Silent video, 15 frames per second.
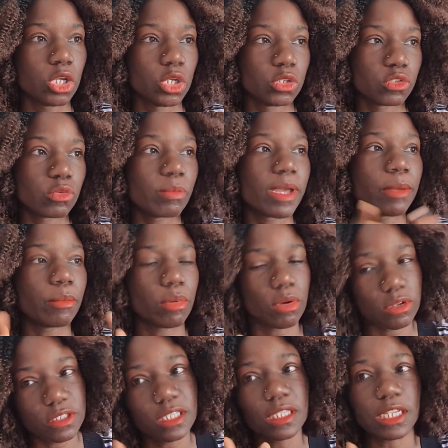So my
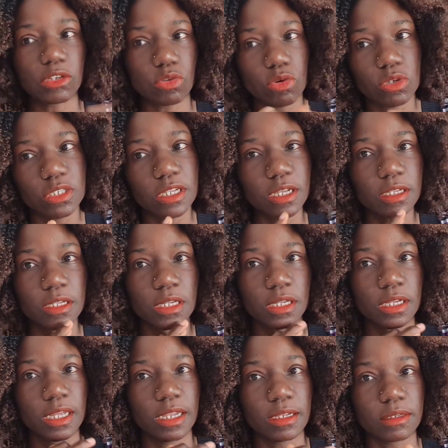boss and the doctor,
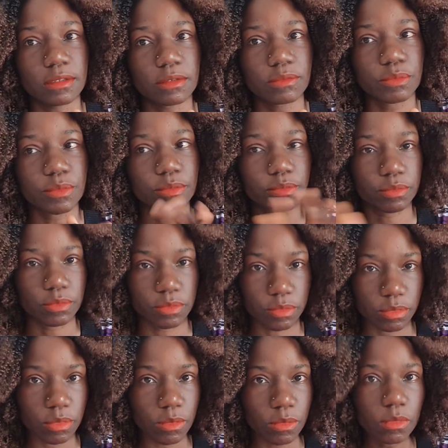and
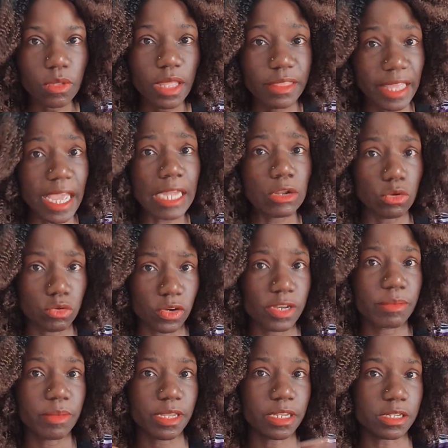they had already
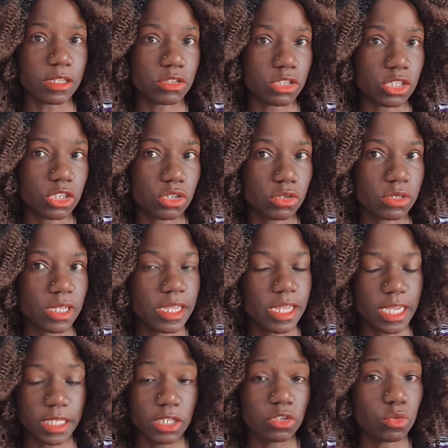made a decision.
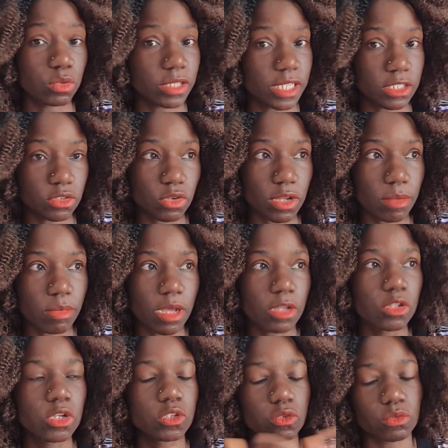I didn't know what they talk about.
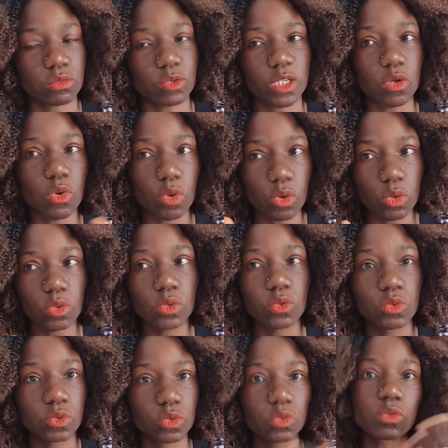So we go
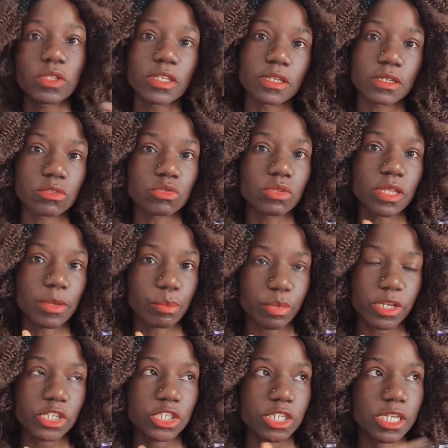to the
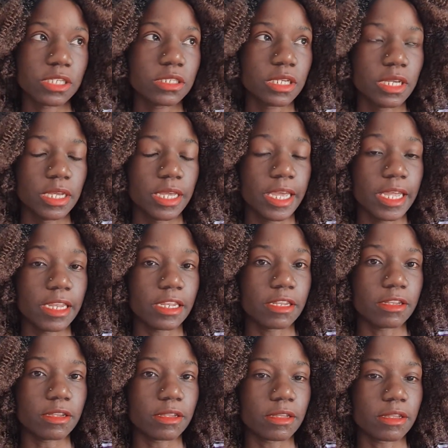patient, and
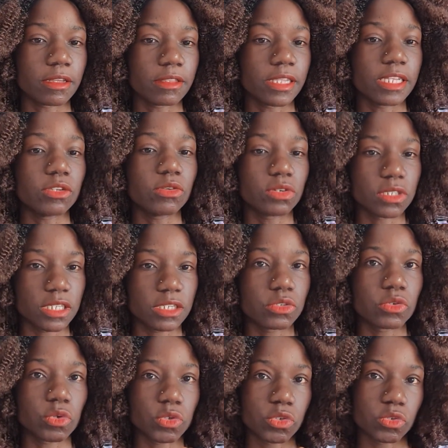the doctor
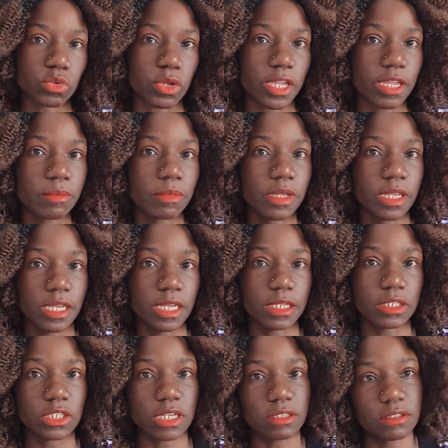talks to him and
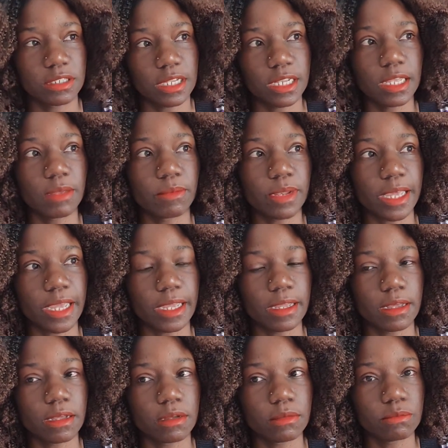just tell him
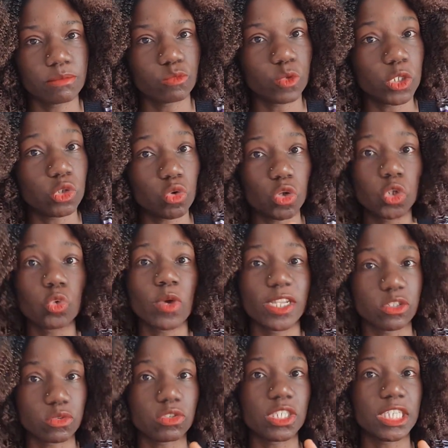like, we don't want
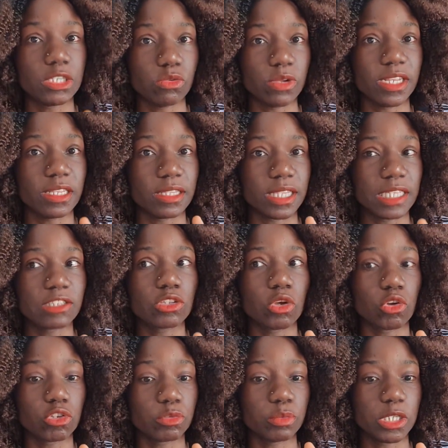to see you in this
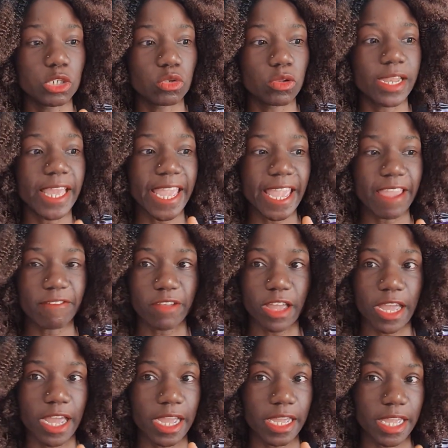hospital ever
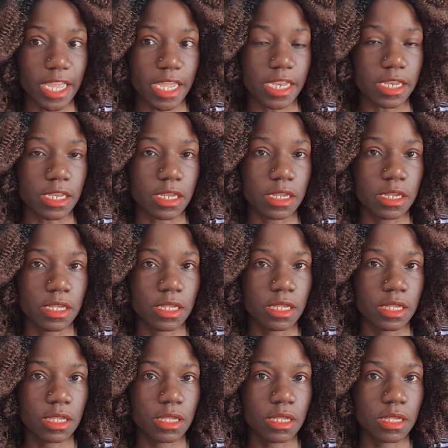again.
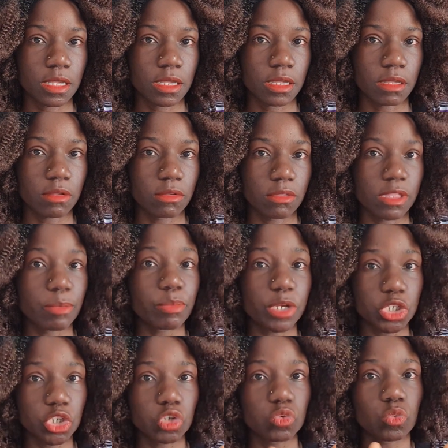The
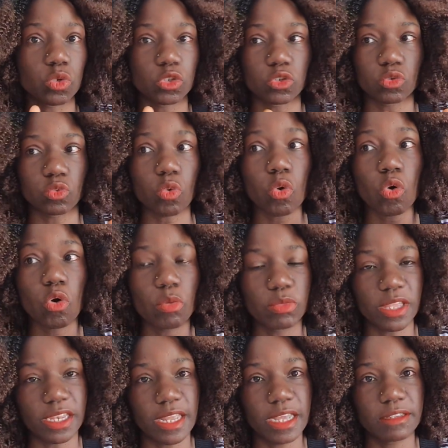patient was to go home
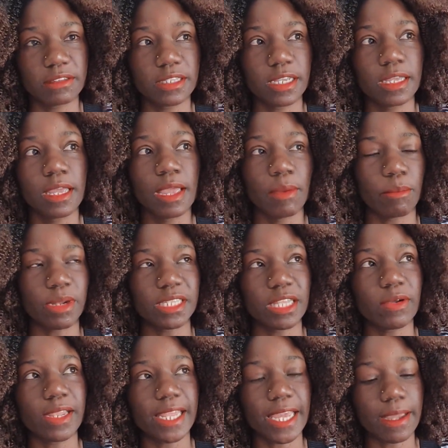the next day, but they
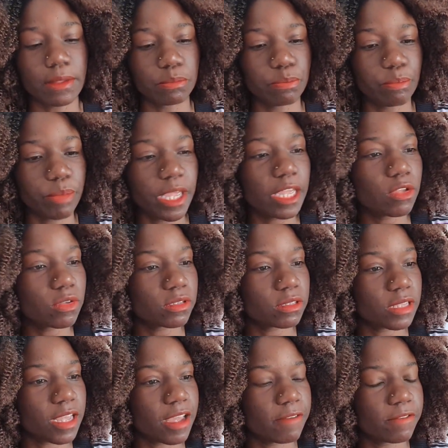were like, pick your
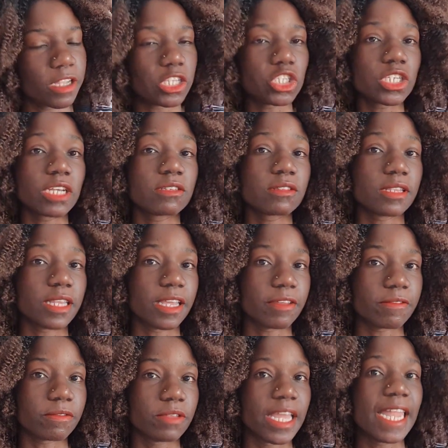stuff and just
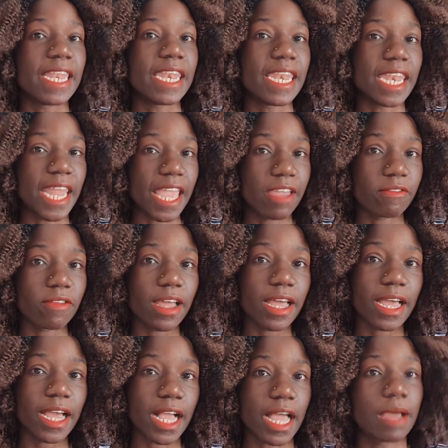leave and never
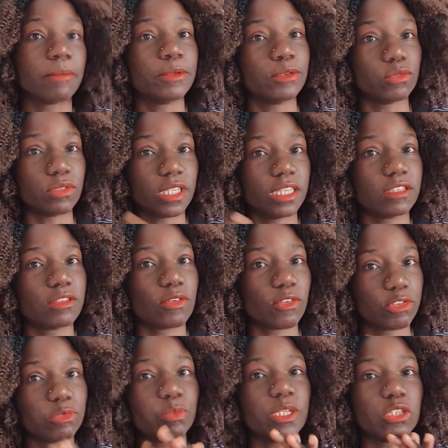come to this
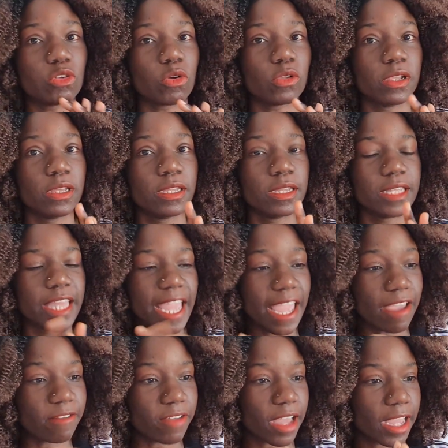hospital
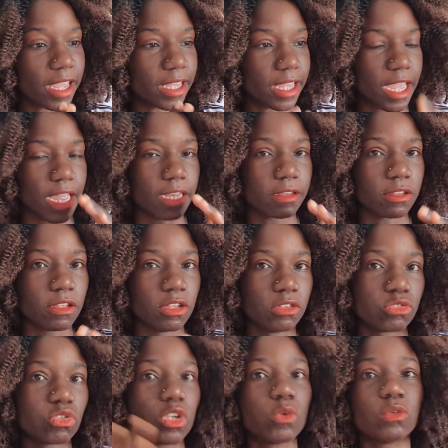ever again.
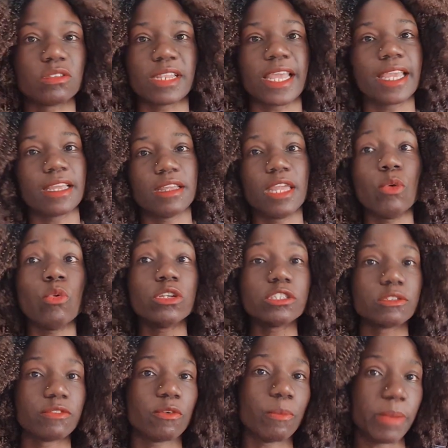So he was like, he was
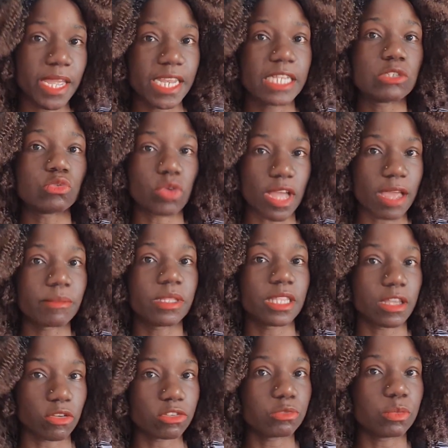forbidden to come in the
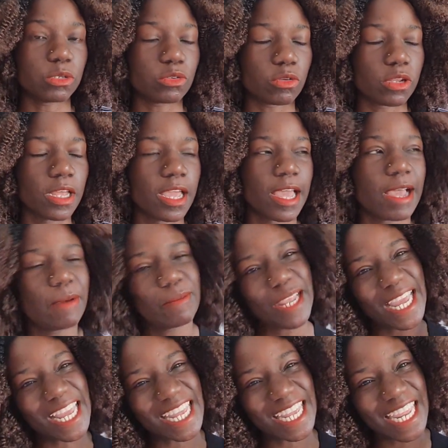hospital. I'm
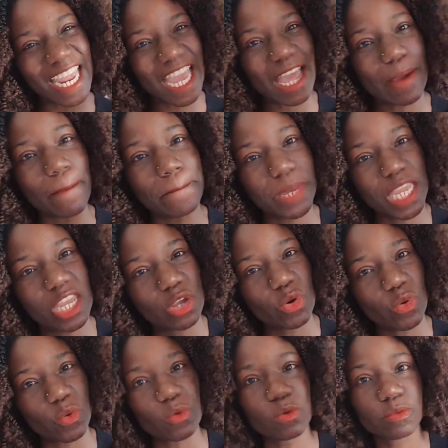like, yeah,
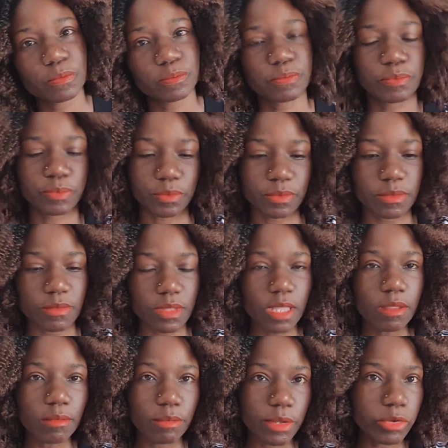bingo.
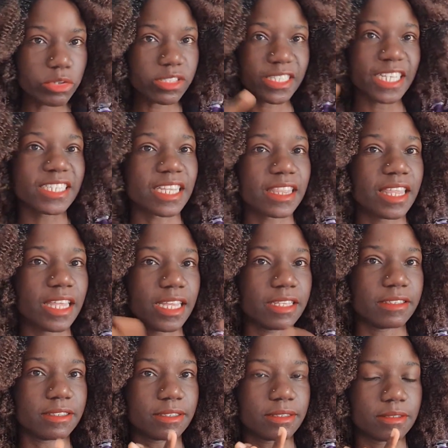Because such a thing
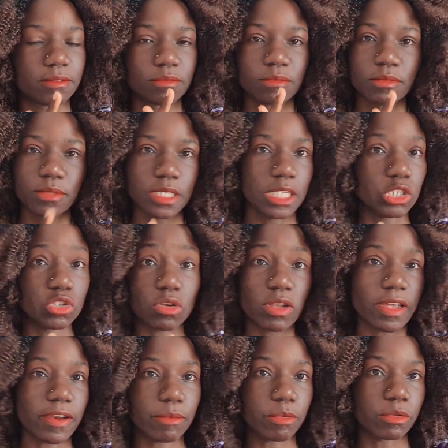is
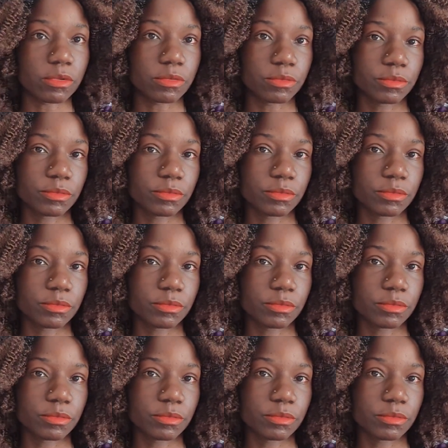intolerable.